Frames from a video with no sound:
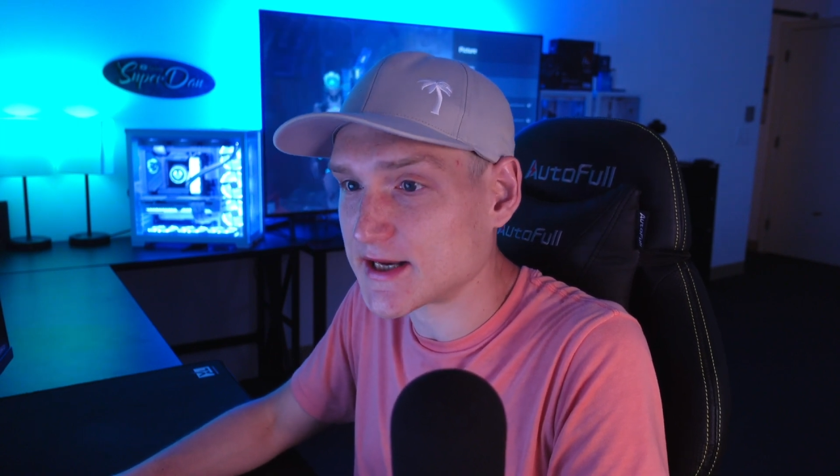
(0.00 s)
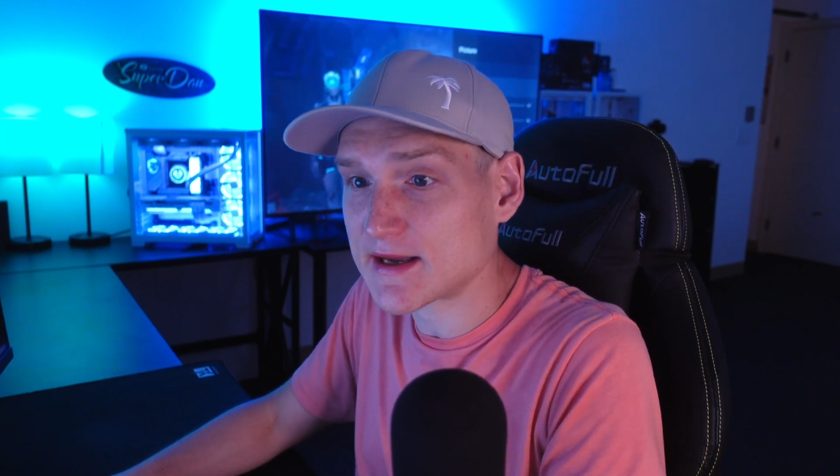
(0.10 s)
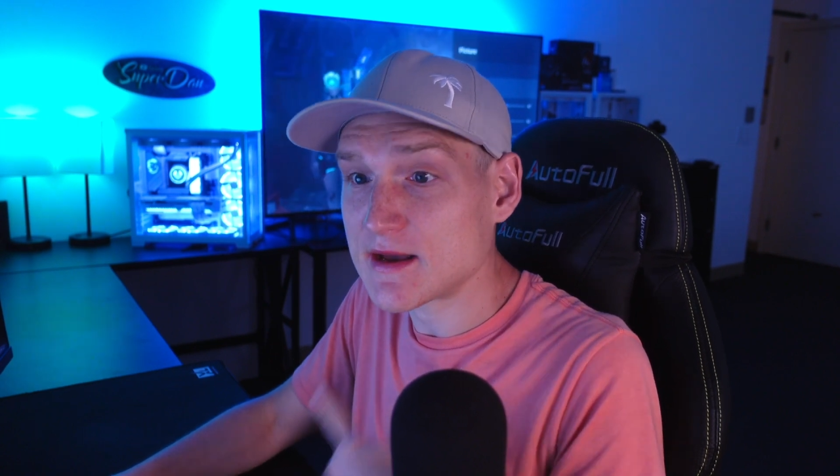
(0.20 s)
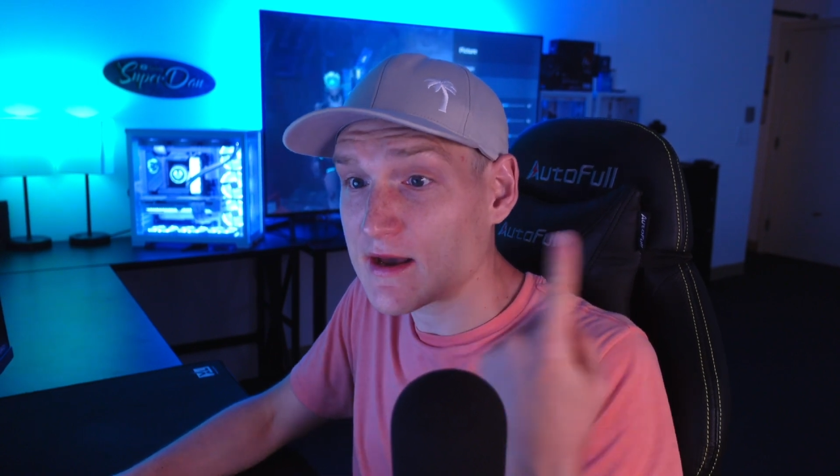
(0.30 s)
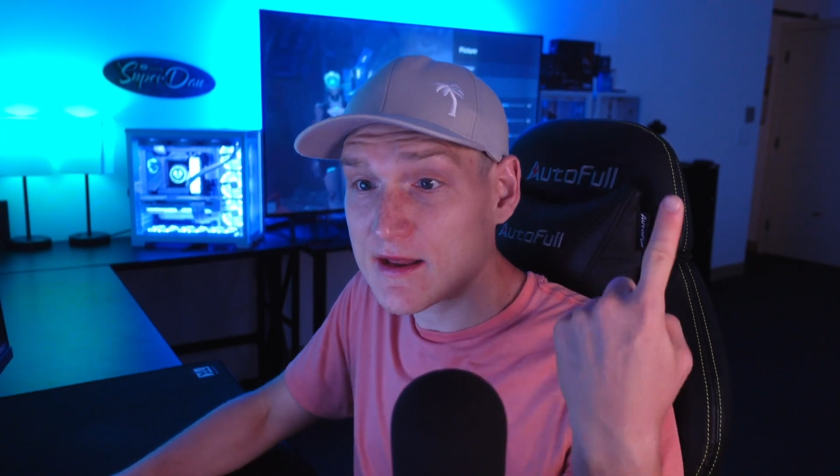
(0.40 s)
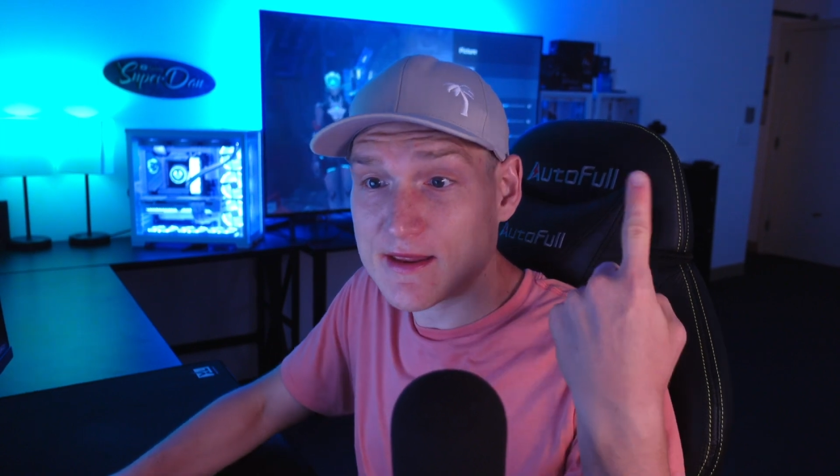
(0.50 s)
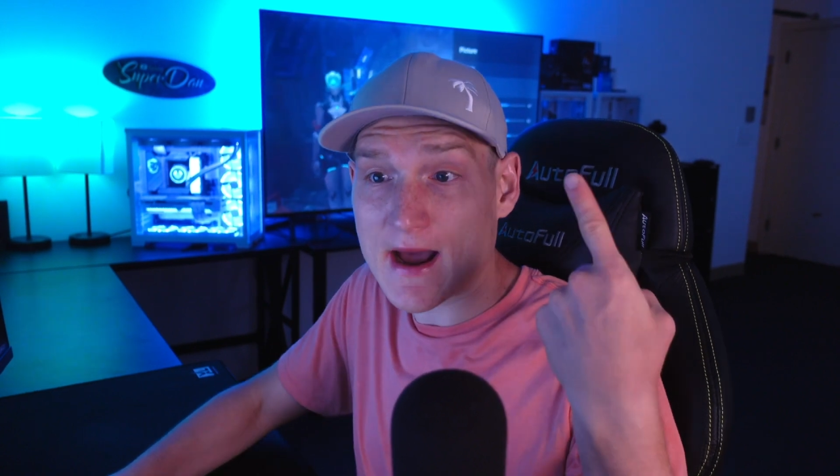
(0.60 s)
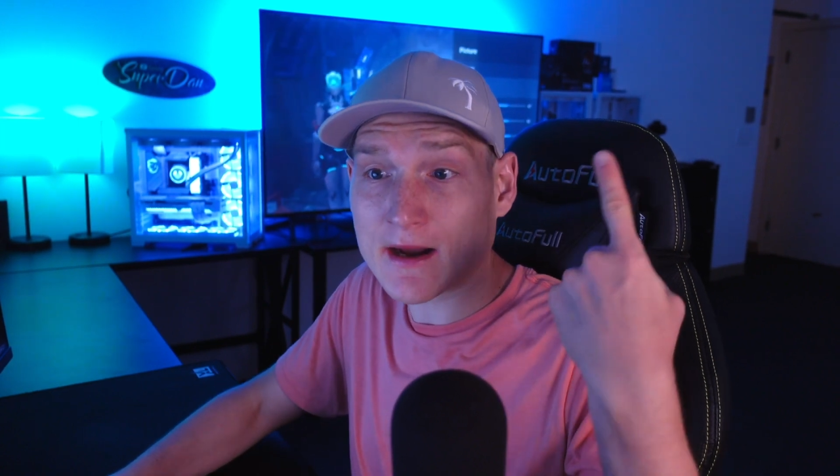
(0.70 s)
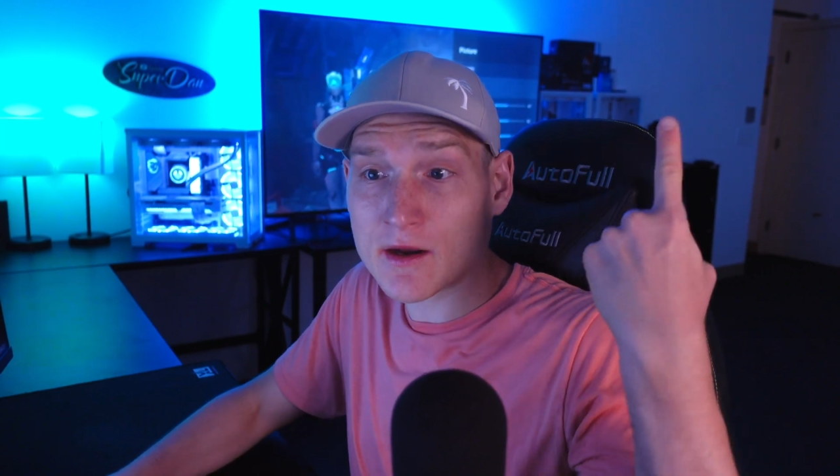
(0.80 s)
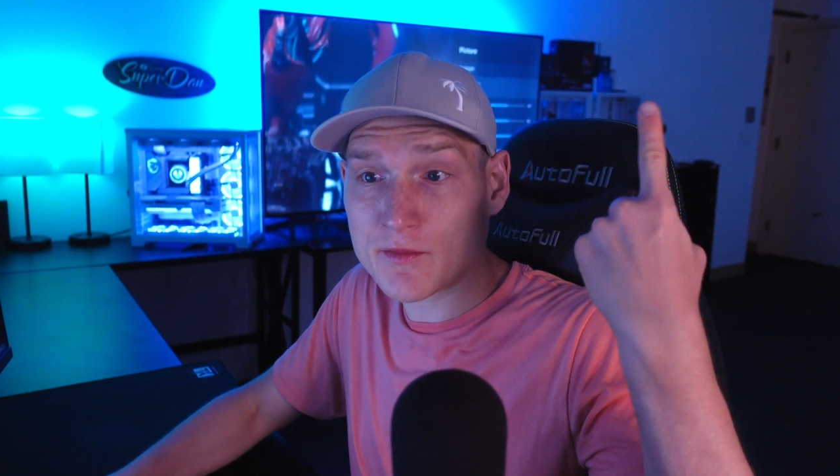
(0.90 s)
Like
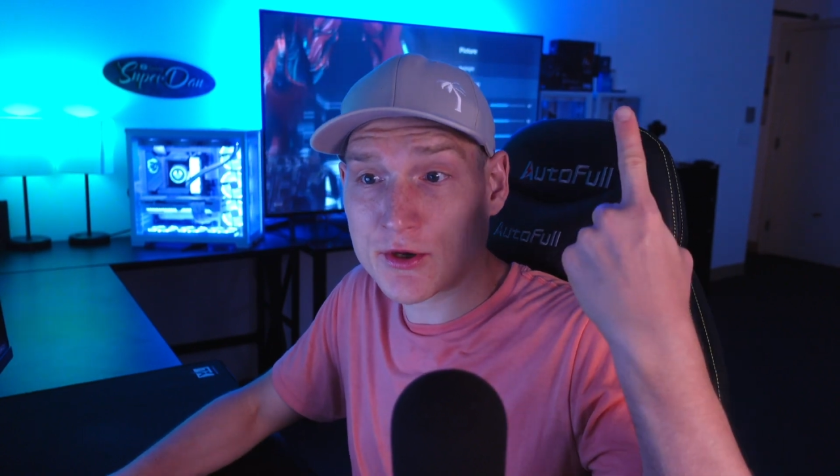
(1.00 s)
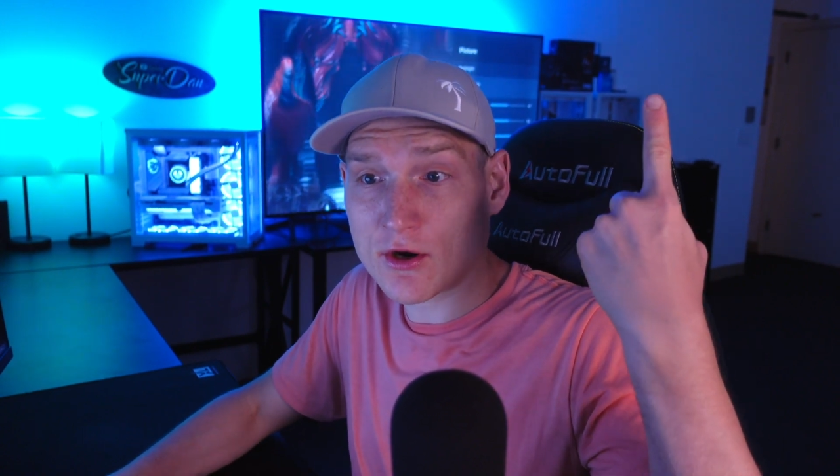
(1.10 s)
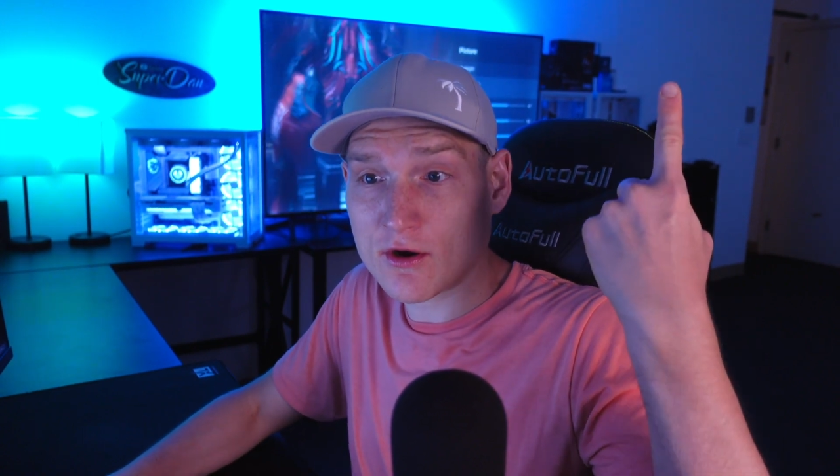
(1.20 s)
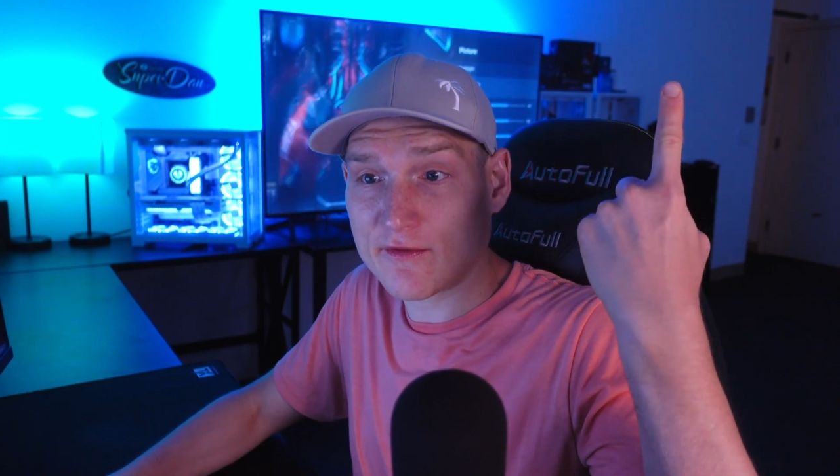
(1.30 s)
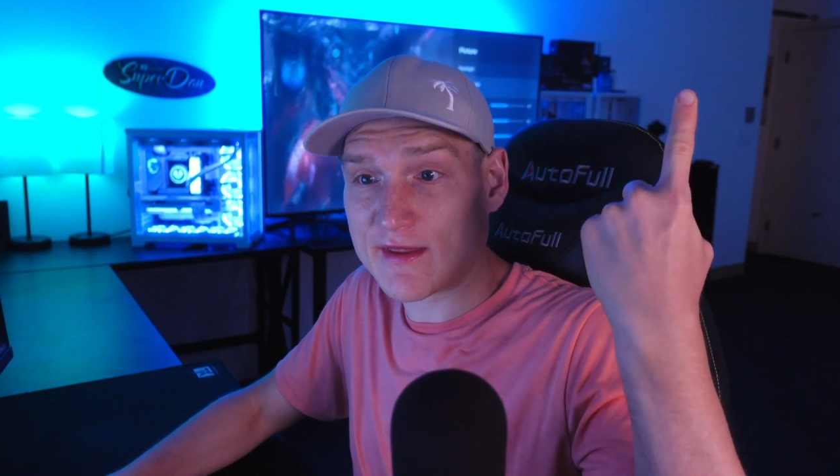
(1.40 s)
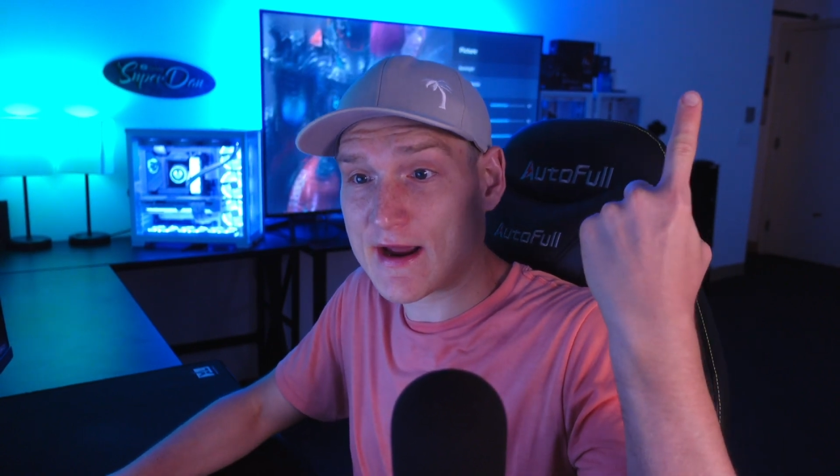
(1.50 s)
that computer over